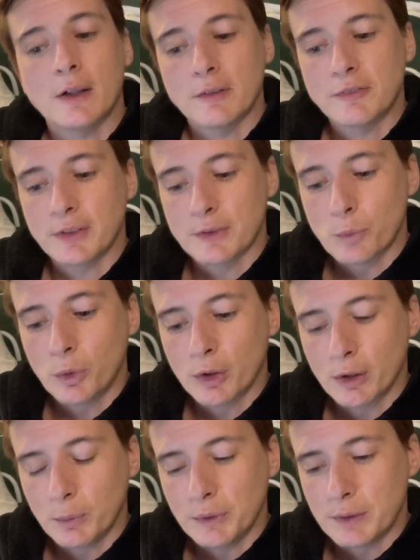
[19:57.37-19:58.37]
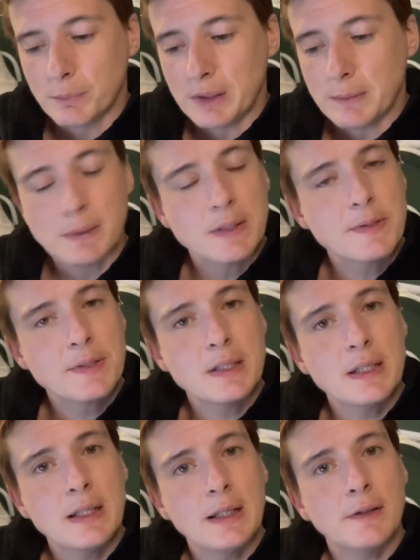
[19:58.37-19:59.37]
I've done work with the
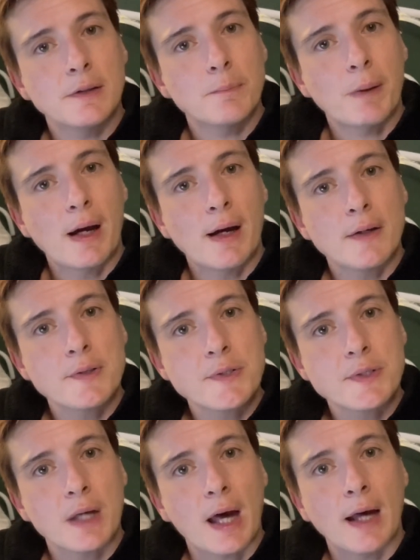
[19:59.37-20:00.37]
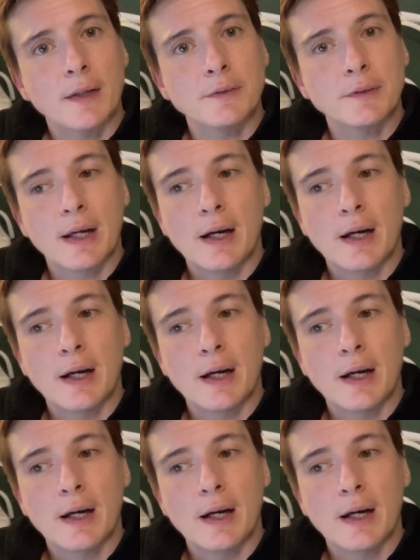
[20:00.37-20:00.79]
BBC in the past and at